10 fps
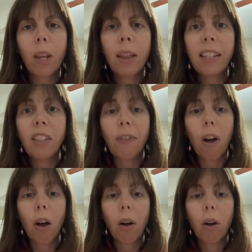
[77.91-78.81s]
This
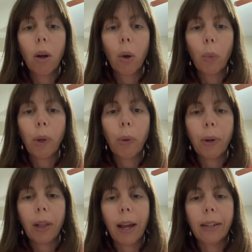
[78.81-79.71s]
fall, we
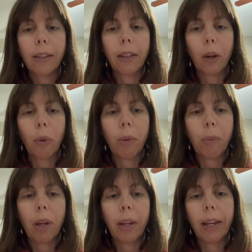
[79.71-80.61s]
realized there would
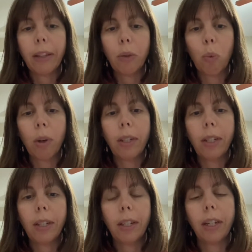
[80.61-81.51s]
be kids
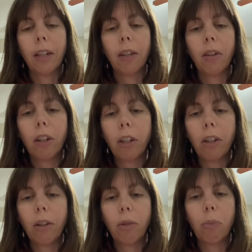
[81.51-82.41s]
wanting to hear the good
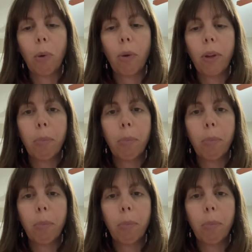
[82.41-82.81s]
news both in